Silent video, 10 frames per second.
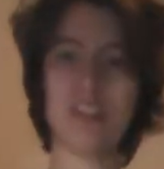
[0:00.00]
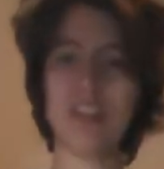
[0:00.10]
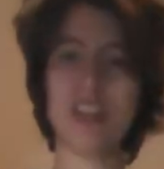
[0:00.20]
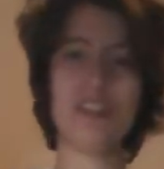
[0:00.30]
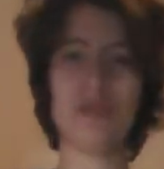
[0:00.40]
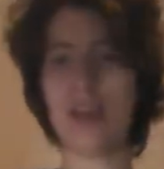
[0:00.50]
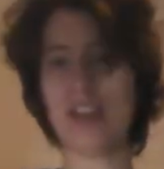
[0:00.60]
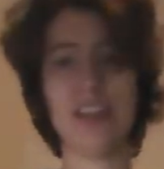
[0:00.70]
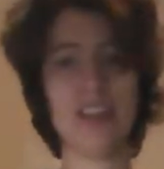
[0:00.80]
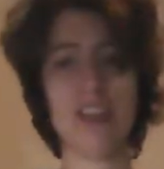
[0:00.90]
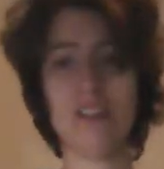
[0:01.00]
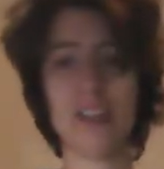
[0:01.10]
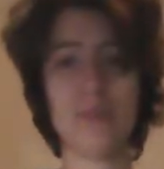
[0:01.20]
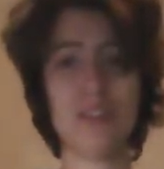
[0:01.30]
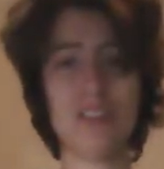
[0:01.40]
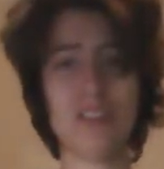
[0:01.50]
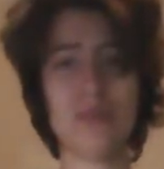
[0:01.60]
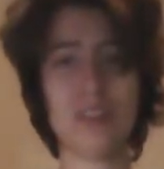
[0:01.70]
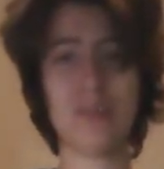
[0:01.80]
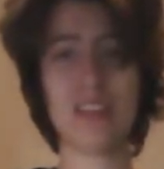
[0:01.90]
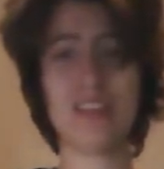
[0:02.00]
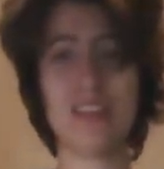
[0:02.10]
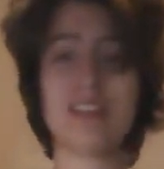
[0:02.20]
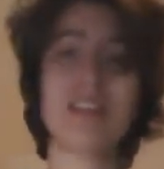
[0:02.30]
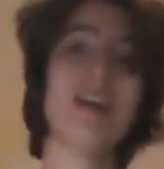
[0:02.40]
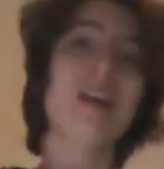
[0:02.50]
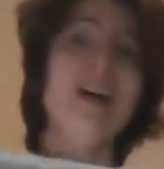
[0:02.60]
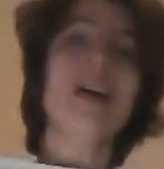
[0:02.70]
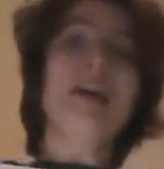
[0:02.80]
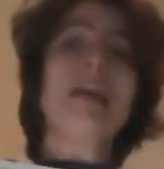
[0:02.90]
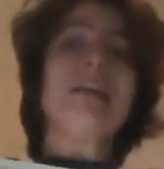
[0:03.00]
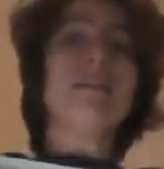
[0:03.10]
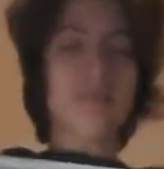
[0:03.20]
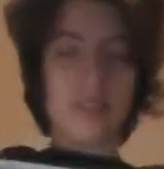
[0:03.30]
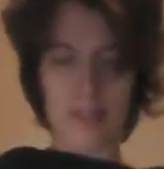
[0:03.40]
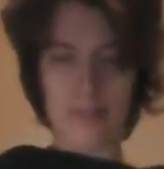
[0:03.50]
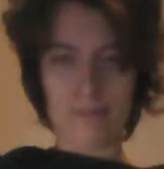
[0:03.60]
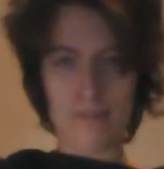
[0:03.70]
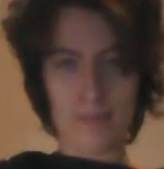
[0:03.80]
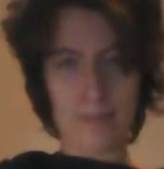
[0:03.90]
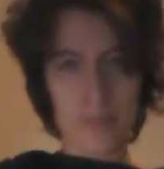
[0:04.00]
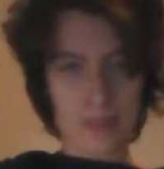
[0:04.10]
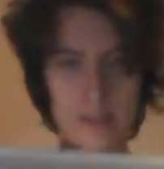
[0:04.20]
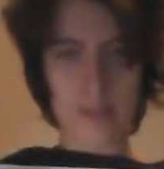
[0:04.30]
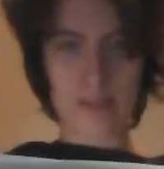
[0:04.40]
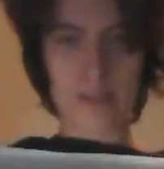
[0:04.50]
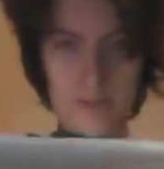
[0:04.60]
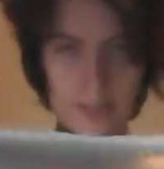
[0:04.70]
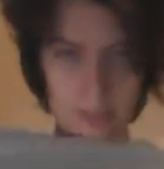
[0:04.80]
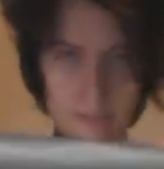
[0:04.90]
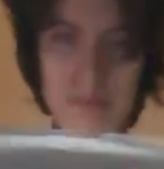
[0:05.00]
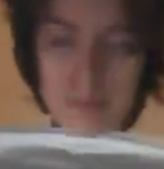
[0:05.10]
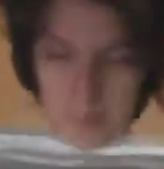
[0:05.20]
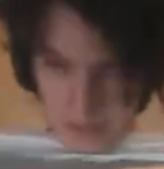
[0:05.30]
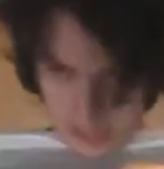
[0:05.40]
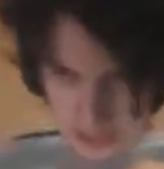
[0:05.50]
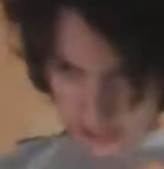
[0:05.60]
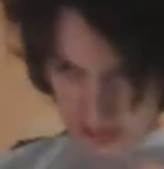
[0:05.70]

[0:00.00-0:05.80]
I do what I can to entertain myself when I'm making these. Alright. Take your thing. Pin it to your